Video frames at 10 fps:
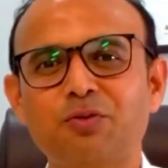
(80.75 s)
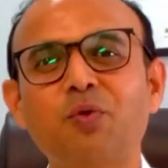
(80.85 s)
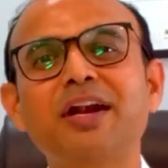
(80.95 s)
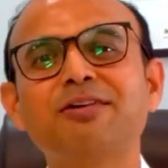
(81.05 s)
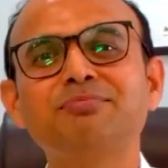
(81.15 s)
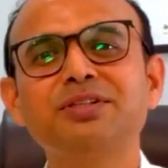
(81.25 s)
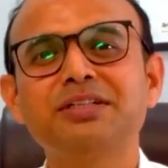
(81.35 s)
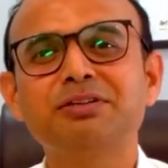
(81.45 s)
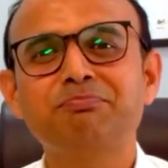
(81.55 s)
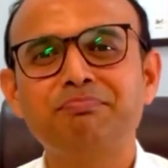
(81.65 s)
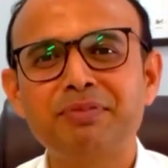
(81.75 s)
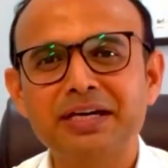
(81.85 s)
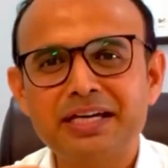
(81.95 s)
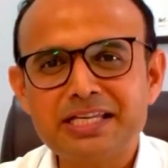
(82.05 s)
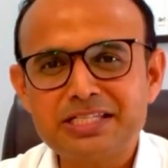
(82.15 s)
One of the
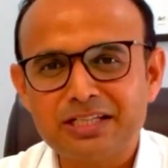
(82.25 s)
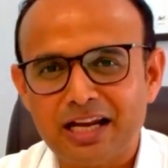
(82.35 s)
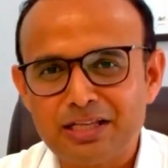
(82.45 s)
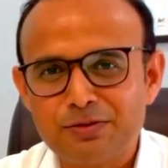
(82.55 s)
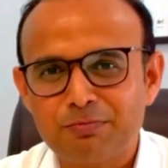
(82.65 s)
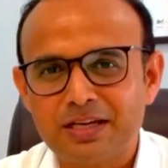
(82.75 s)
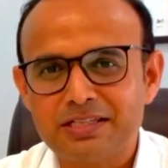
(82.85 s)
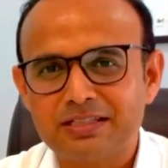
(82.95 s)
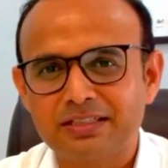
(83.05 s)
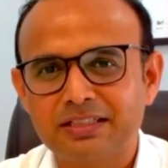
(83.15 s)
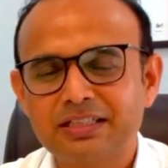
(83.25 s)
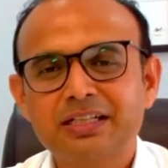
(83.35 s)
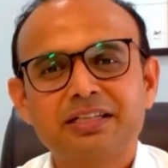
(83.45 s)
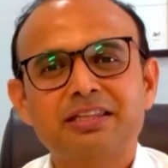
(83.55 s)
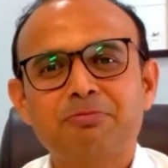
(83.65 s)
best classification,
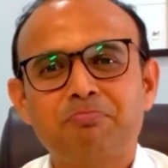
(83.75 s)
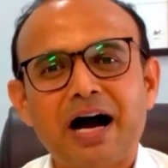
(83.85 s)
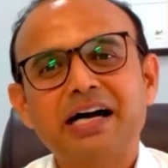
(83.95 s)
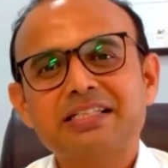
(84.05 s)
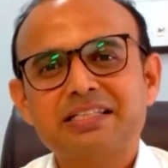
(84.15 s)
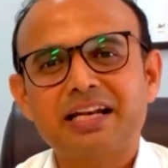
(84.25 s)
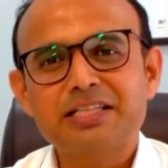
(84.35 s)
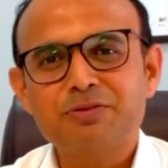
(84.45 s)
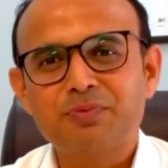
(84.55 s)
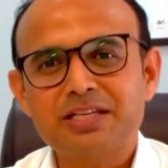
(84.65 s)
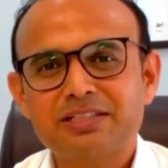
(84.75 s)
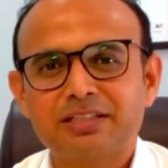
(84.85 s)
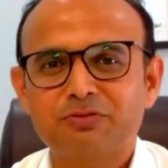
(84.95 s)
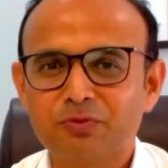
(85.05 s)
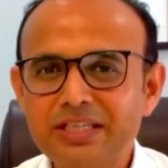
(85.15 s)
the Parkes
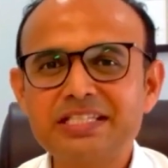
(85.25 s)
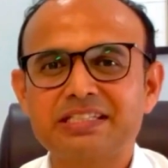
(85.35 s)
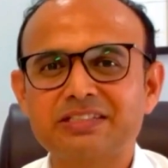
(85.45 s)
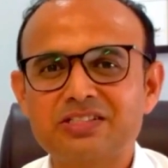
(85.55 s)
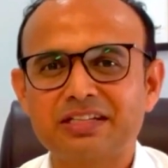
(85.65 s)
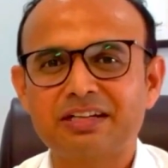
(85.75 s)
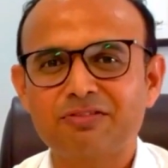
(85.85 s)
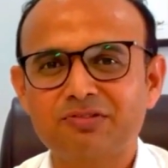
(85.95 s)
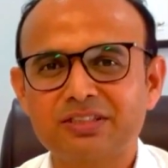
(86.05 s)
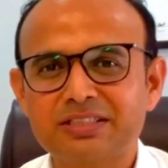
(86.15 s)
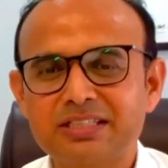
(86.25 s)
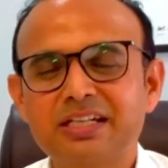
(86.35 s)
classification, we surgeon refers,